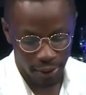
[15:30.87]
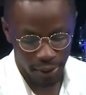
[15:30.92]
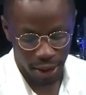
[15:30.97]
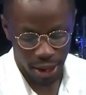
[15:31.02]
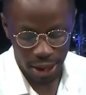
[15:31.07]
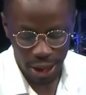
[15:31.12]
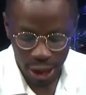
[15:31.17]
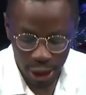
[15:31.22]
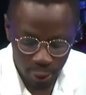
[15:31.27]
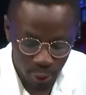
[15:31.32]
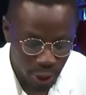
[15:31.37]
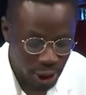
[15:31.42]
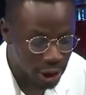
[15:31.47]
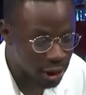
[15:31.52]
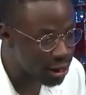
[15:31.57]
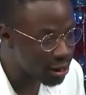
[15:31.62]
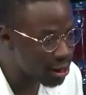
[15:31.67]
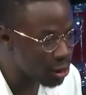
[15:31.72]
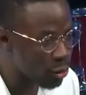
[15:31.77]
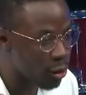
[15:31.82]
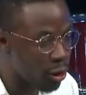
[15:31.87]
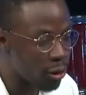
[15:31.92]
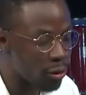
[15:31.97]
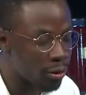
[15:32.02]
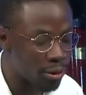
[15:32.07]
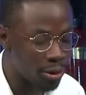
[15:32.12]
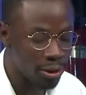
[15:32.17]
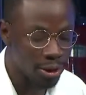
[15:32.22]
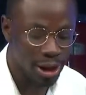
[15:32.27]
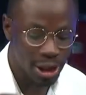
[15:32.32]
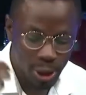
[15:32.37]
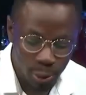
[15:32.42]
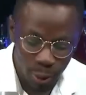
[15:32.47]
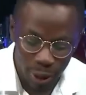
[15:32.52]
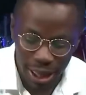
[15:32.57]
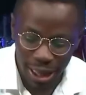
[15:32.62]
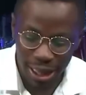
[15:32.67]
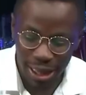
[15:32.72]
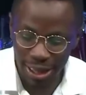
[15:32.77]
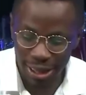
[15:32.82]
And here's what you need to know. Here's
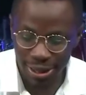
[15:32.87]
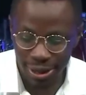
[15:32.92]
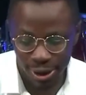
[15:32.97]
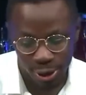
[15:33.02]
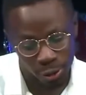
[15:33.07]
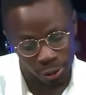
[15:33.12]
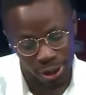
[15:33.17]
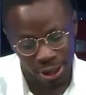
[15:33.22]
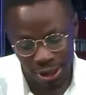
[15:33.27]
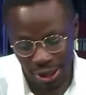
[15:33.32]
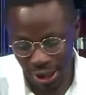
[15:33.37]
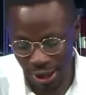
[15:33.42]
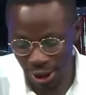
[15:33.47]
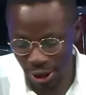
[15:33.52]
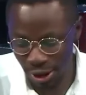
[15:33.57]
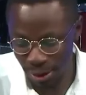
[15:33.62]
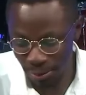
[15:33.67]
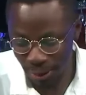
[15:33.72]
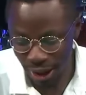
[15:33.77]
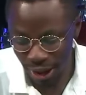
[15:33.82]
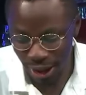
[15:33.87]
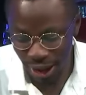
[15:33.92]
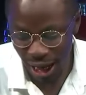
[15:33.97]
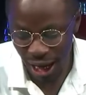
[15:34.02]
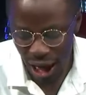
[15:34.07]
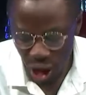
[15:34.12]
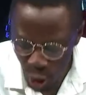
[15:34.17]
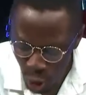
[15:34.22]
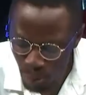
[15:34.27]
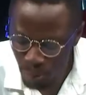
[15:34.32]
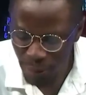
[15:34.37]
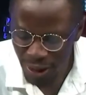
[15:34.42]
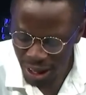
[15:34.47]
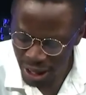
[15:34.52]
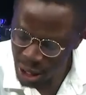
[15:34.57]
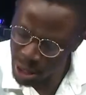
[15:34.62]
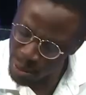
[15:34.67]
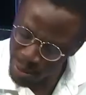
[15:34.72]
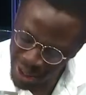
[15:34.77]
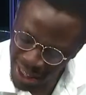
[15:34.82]
what Gideon's story teaches me, and I hope that
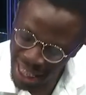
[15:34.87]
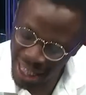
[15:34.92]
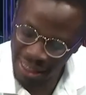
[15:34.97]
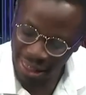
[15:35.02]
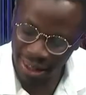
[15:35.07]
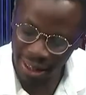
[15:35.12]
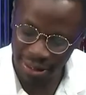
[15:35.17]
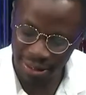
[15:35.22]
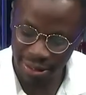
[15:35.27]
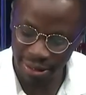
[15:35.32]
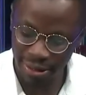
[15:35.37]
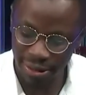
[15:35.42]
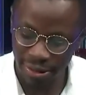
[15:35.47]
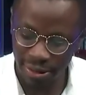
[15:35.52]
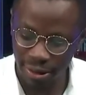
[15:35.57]
you get this.